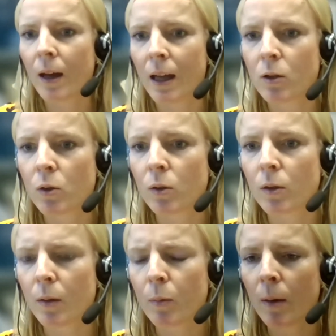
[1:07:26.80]
had to
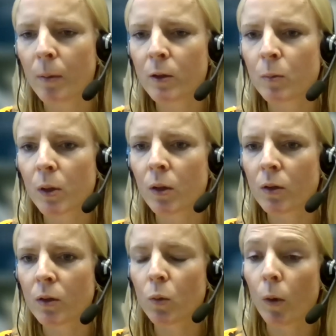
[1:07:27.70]
not publish
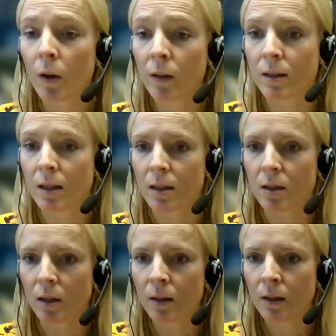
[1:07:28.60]
because you were in
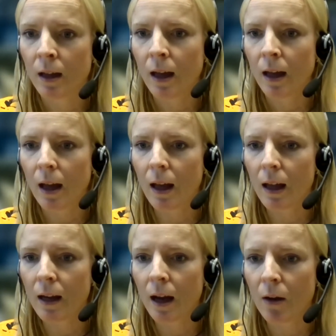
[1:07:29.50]
danger?
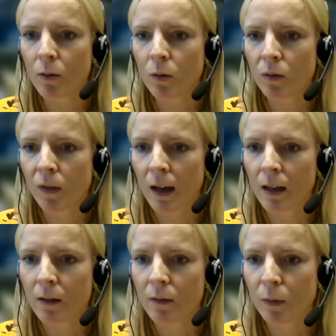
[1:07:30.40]
And how do you
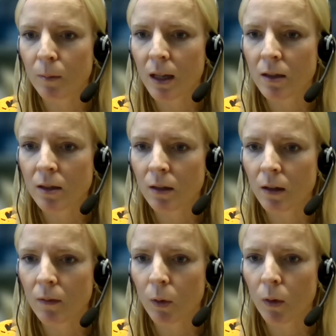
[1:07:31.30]
find information
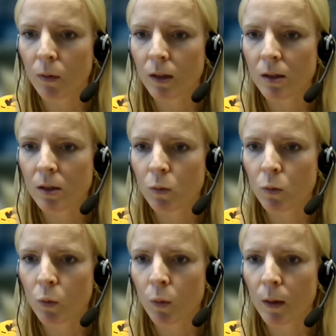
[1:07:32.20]
of all these
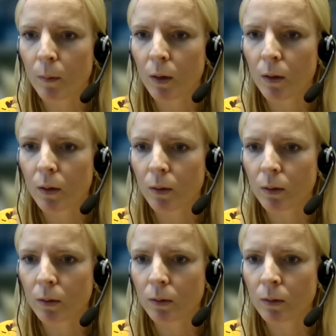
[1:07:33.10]

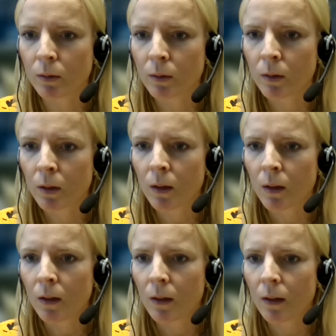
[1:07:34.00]
criminal
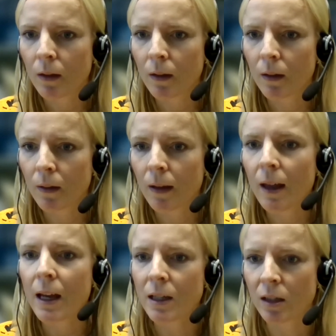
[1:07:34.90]

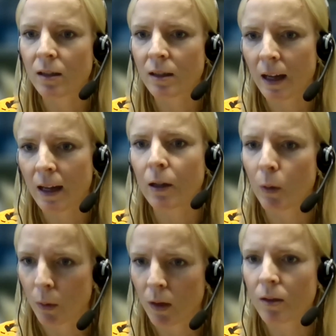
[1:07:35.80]
agents like
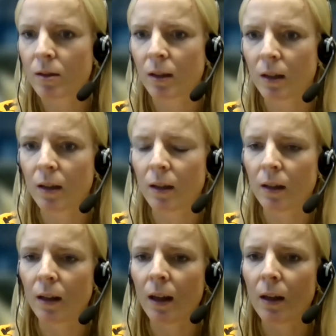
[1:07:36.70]
lawyers
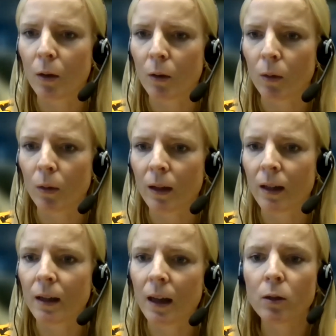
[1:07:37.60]
and all?
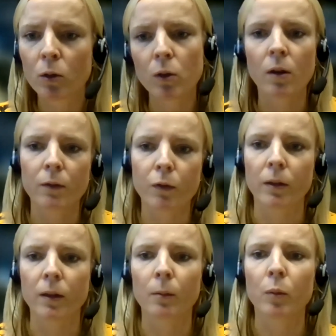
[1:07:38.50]
And do you
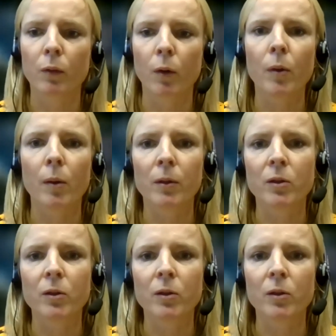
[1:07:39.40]
confront them before